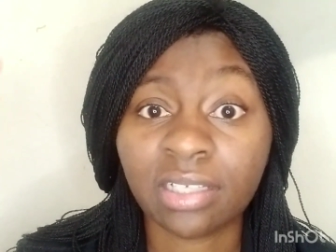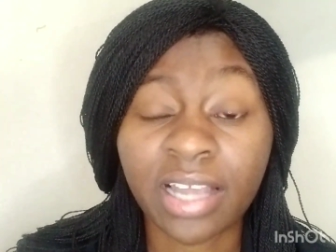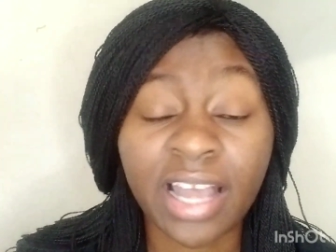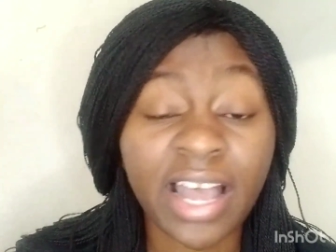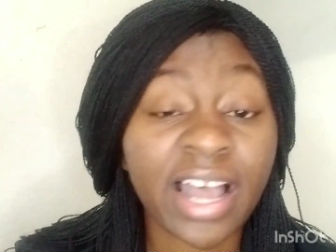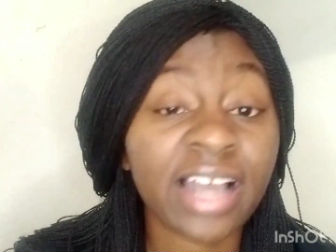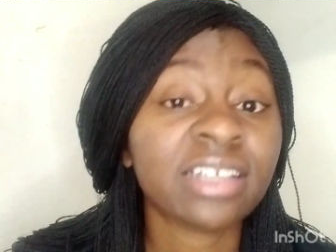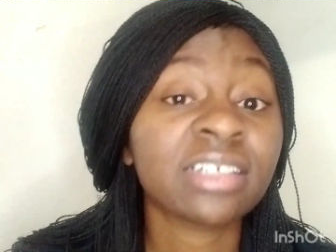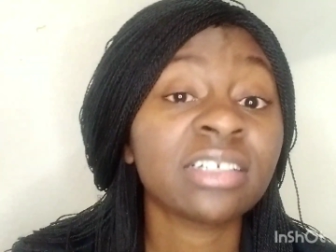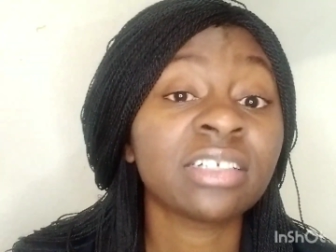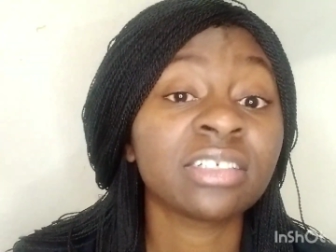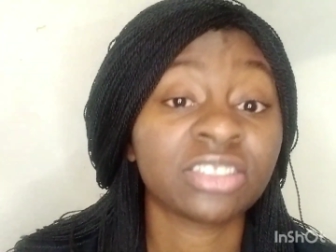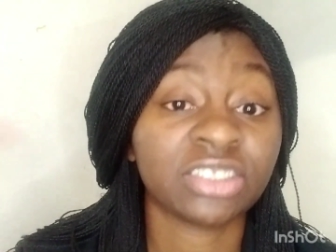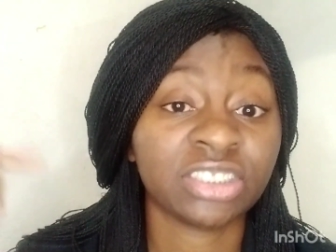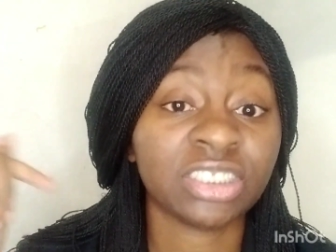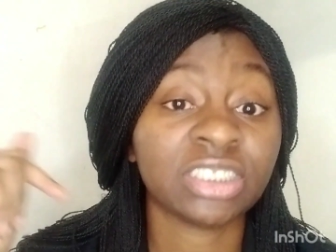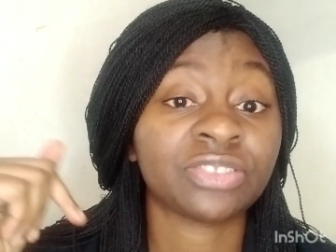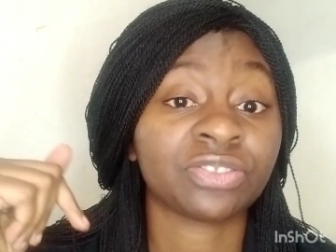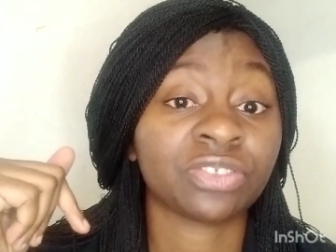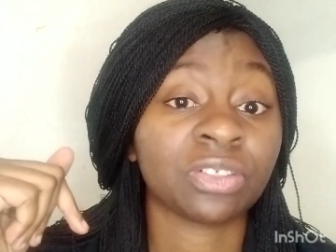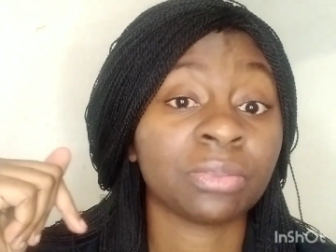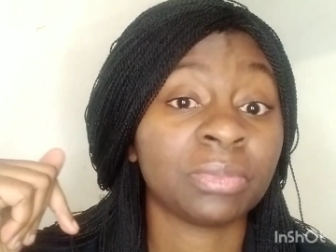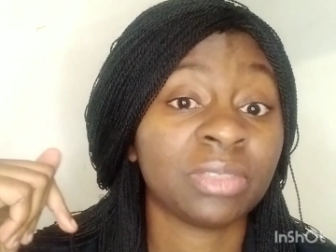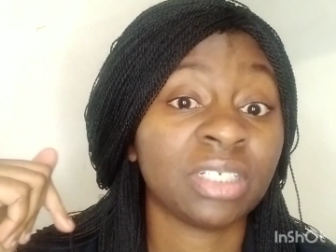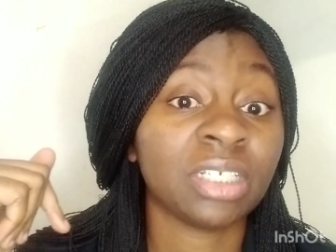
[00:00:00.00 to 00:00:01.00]
I cook
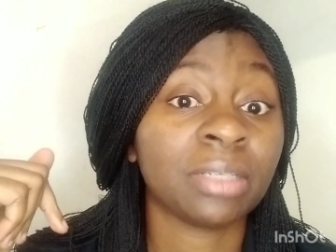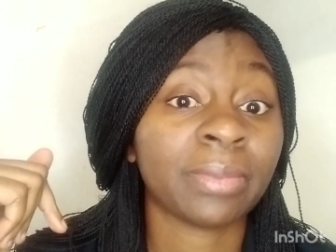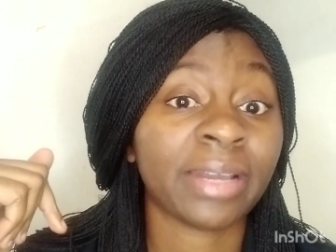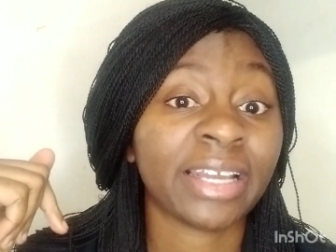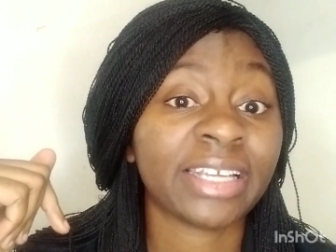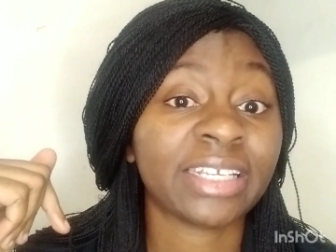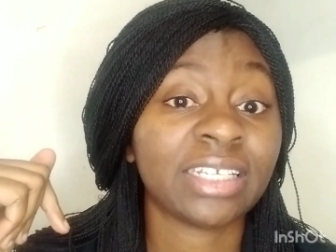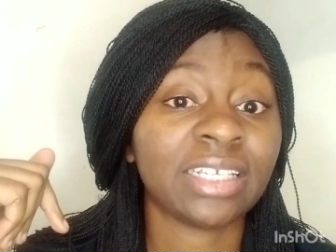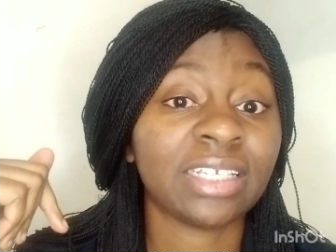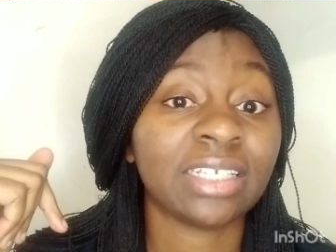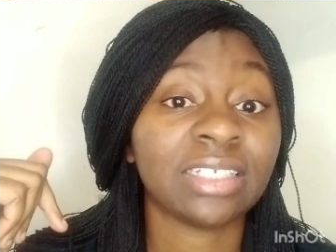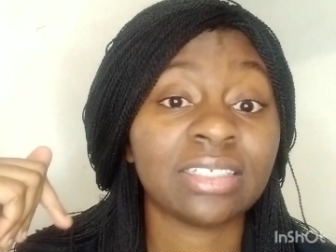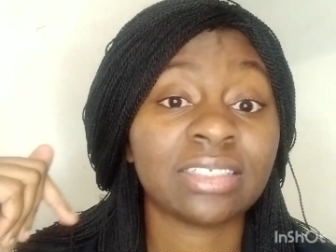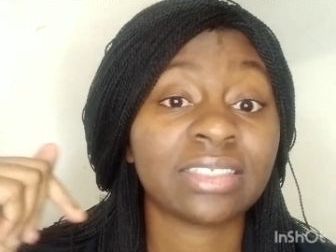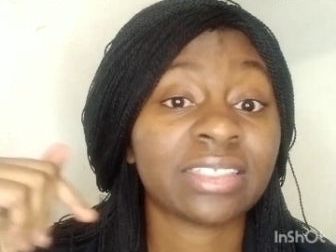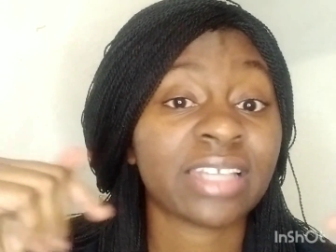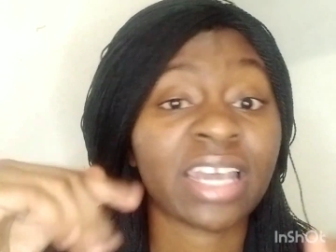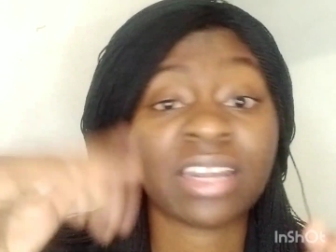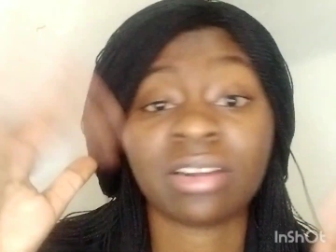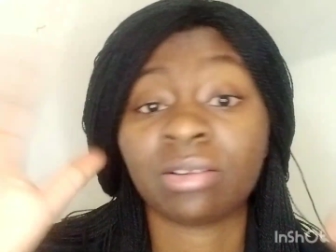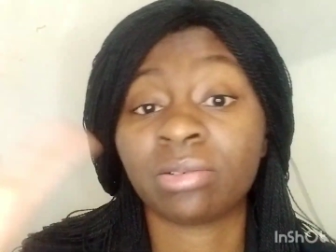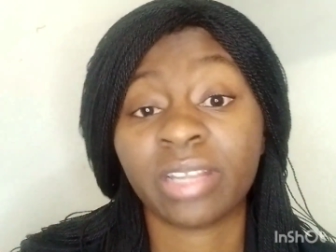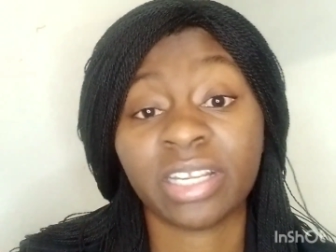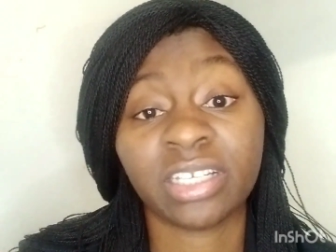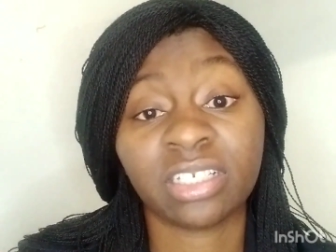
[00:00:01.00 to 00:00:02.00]
just for me and my kids.
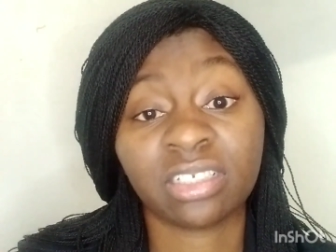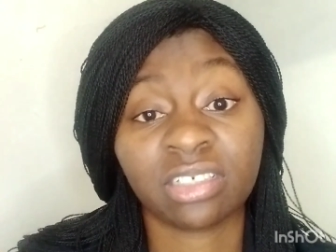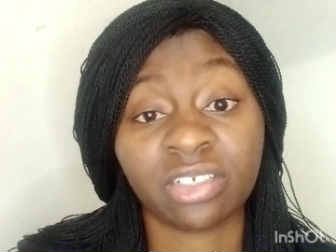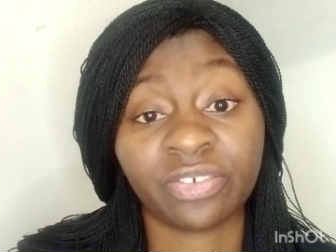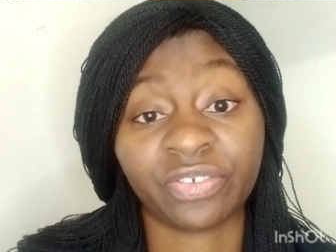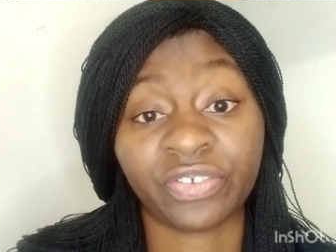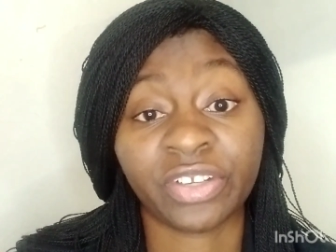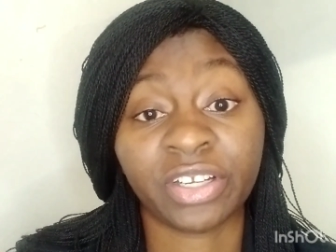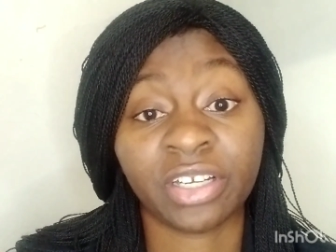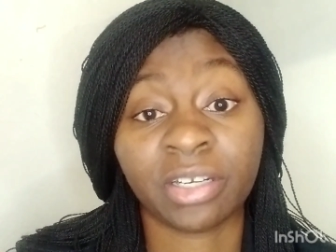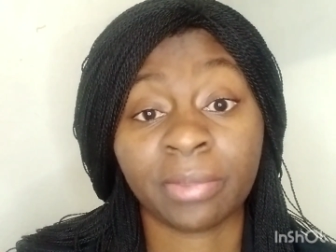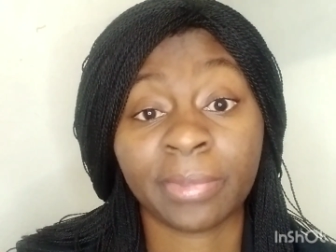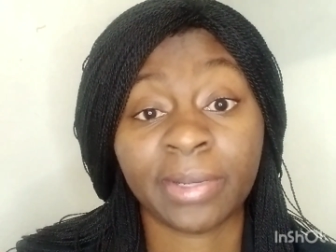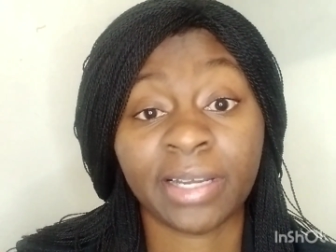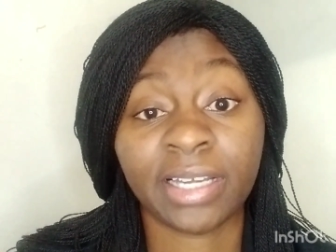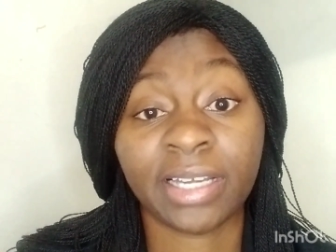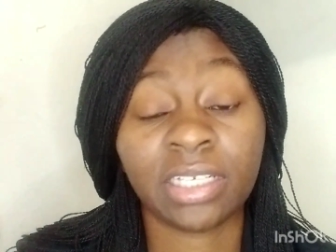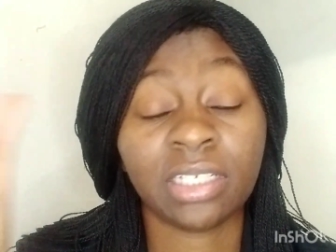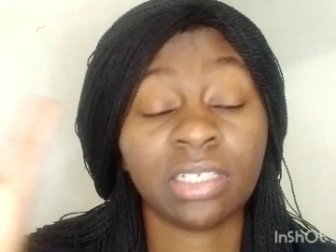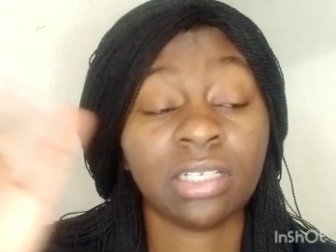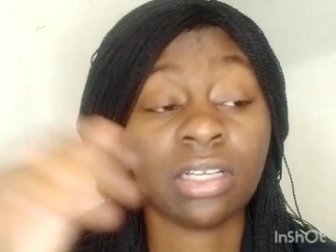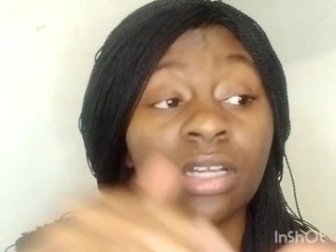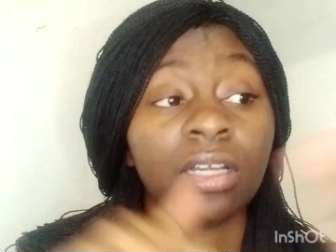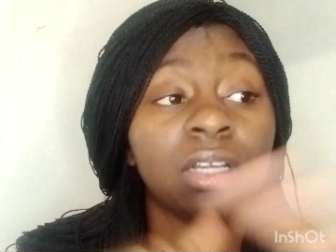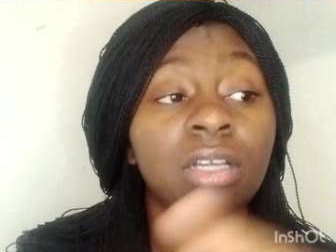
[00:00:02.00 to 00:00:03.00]
I don't like to cook for
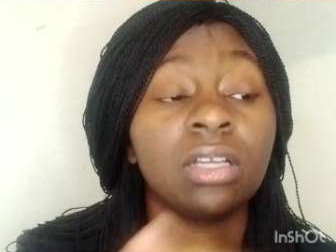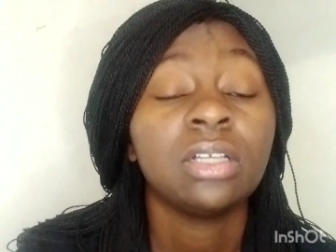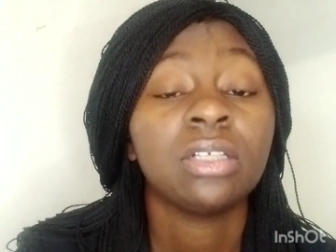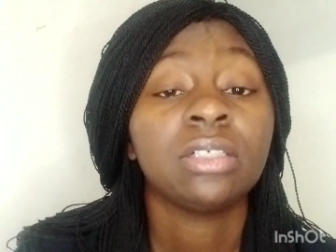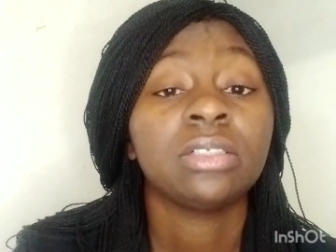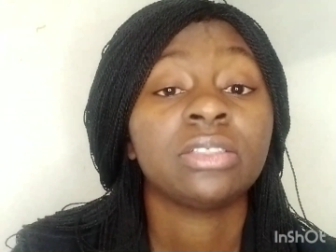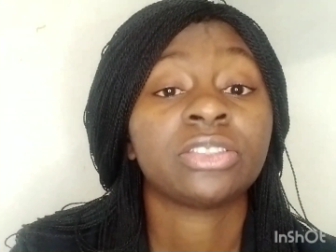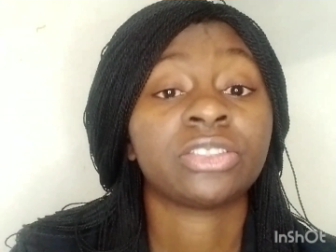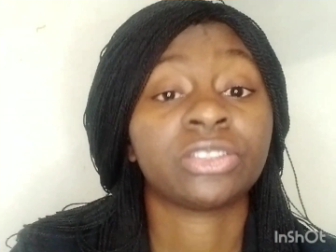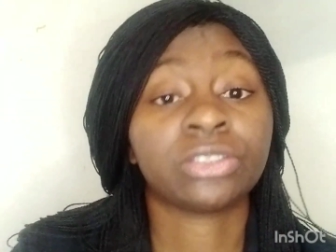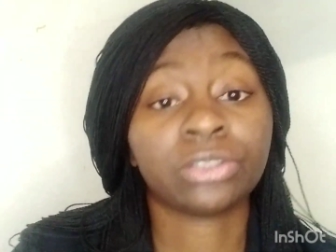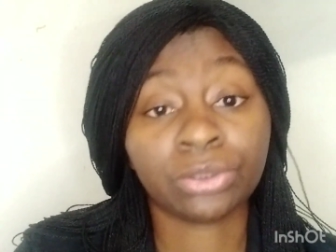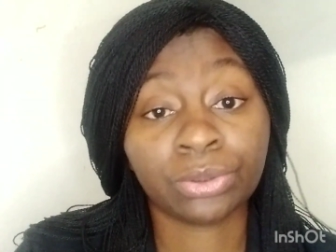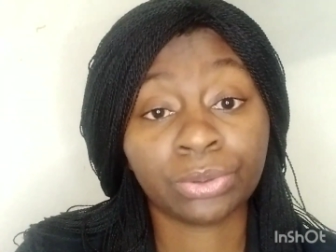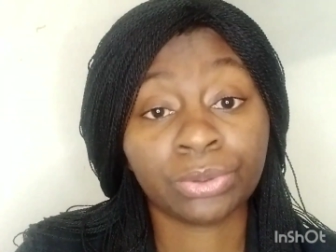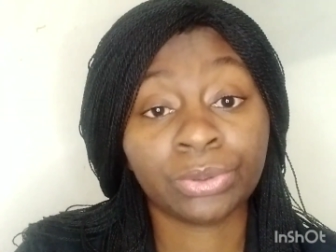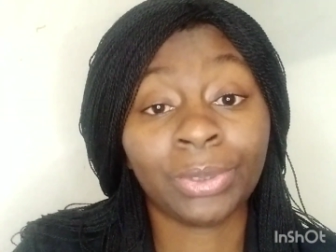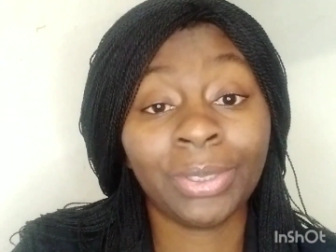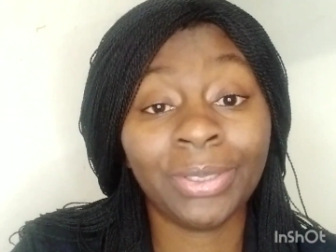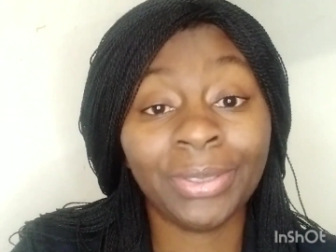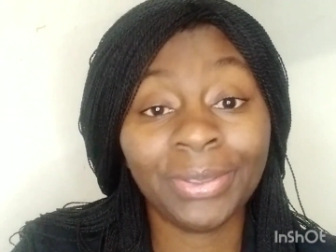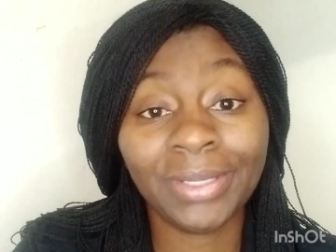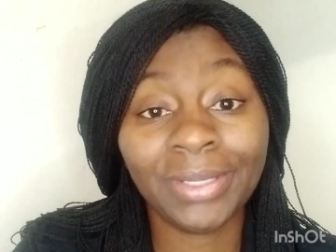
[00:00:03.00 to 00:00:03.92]
everybody, so